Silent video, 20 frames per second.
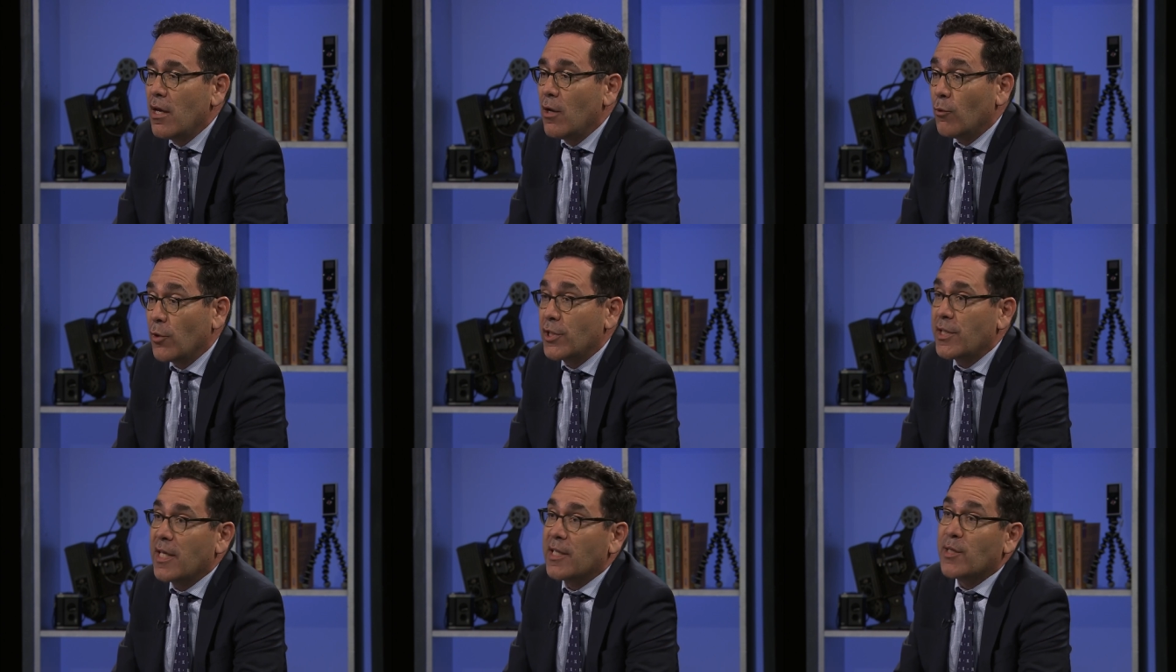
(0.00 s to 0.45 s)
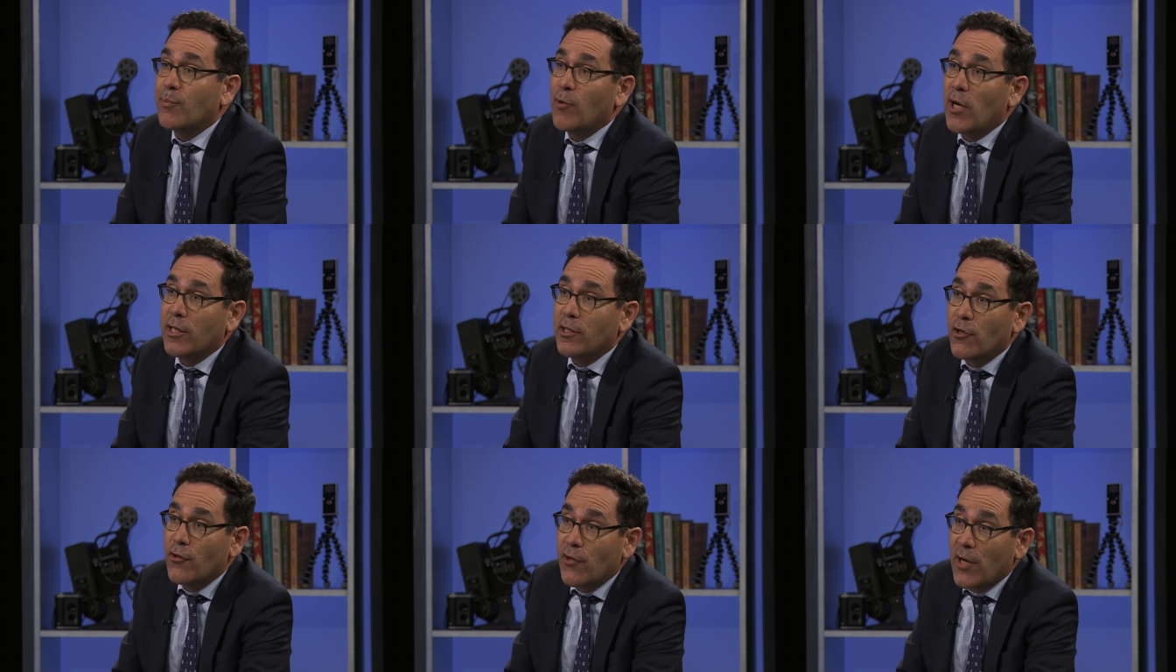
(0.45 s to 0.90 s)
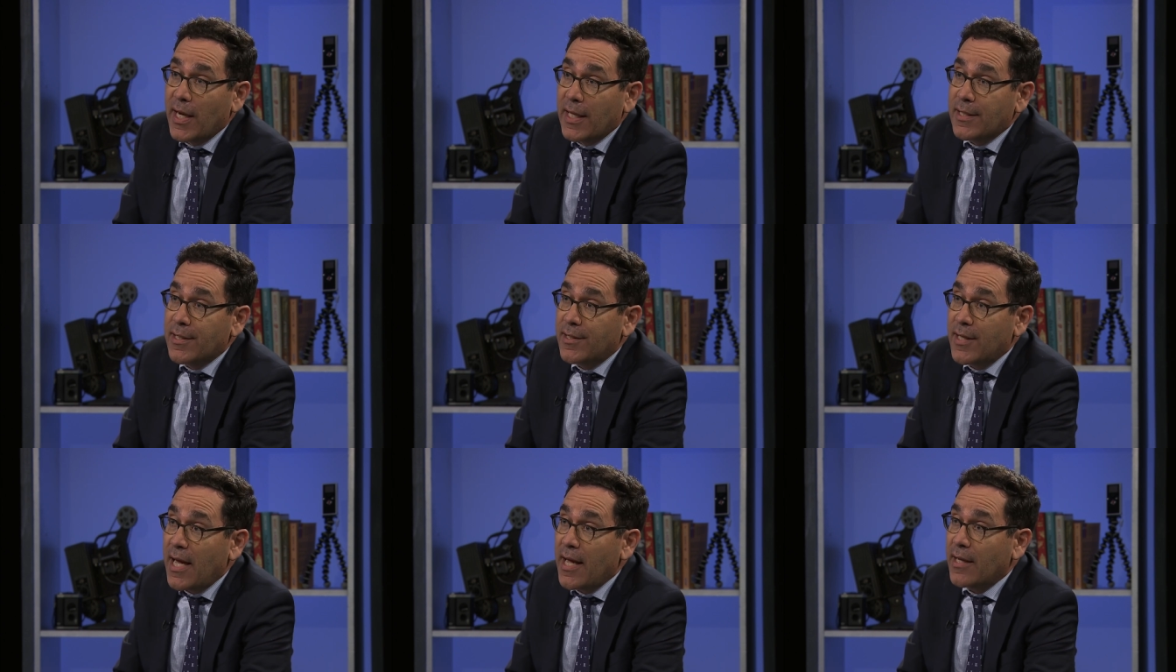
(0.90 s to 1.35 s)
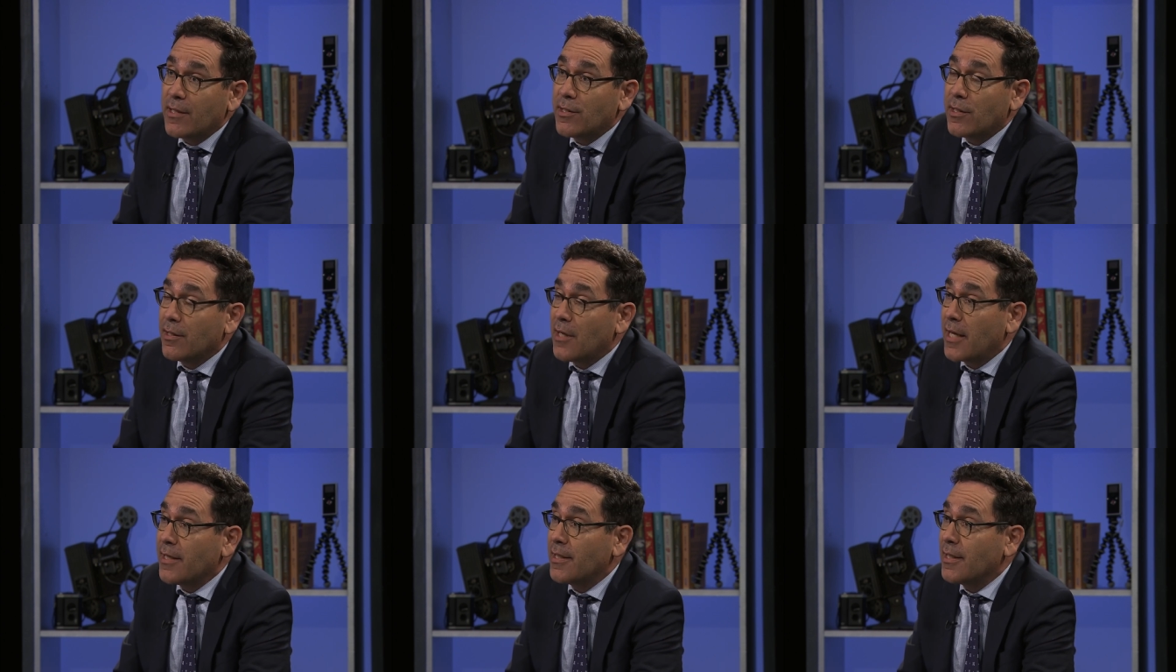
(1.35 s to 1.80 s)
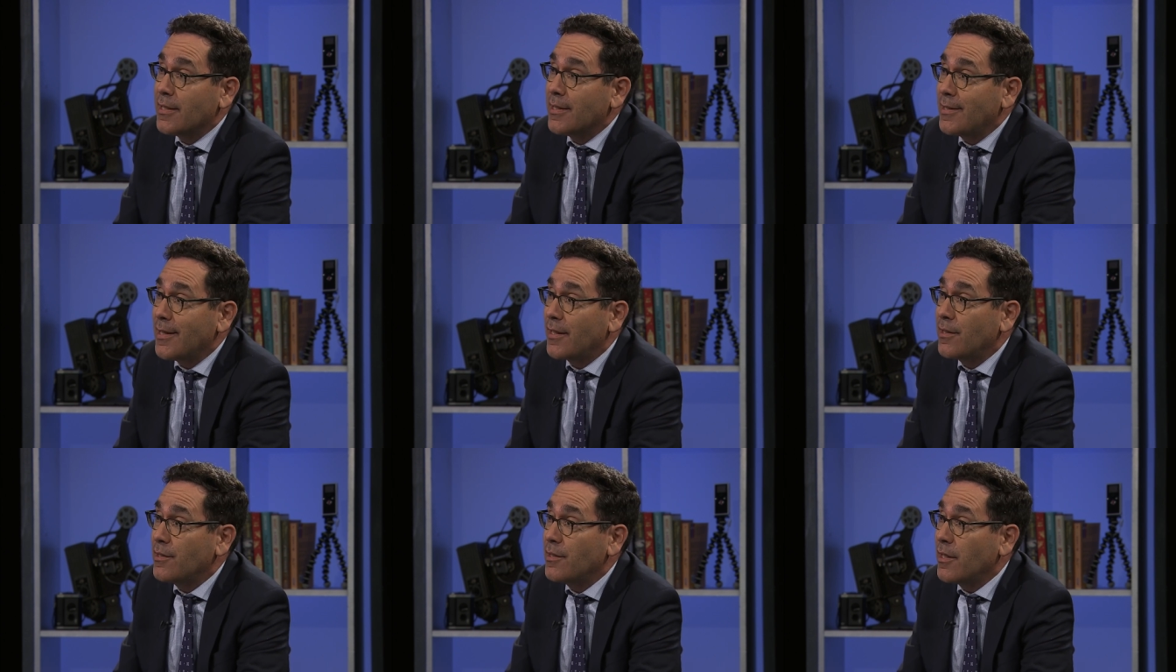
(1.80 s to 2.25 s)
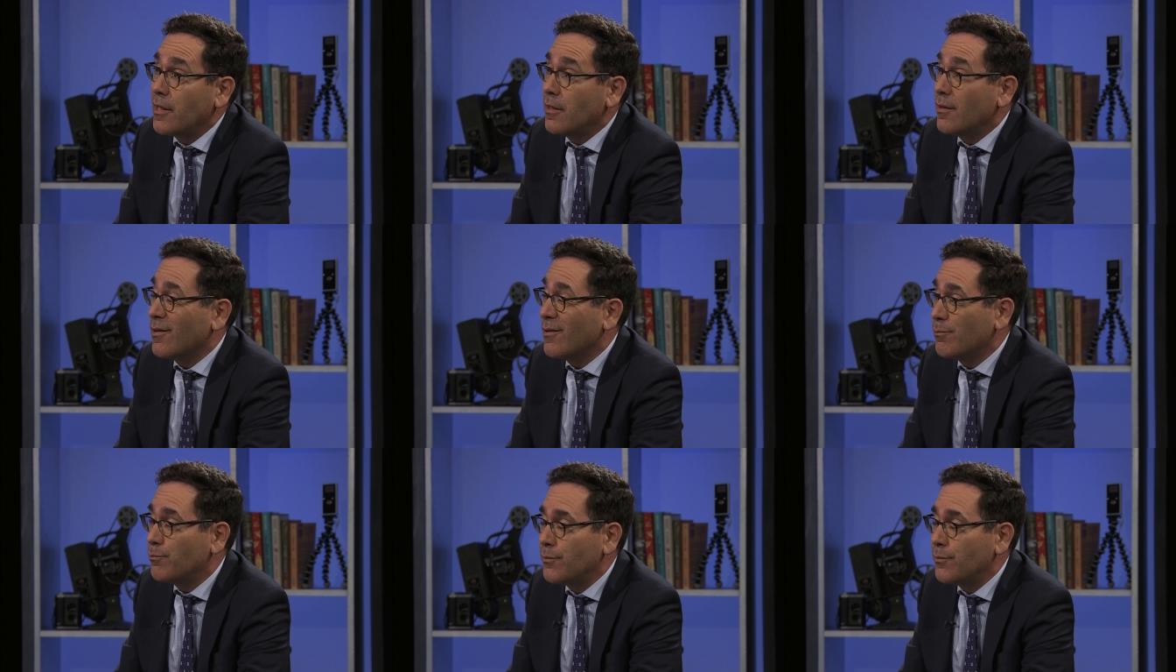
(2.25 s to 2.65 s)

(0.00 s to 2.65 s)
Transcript: which then spread to the United States in 1960 in the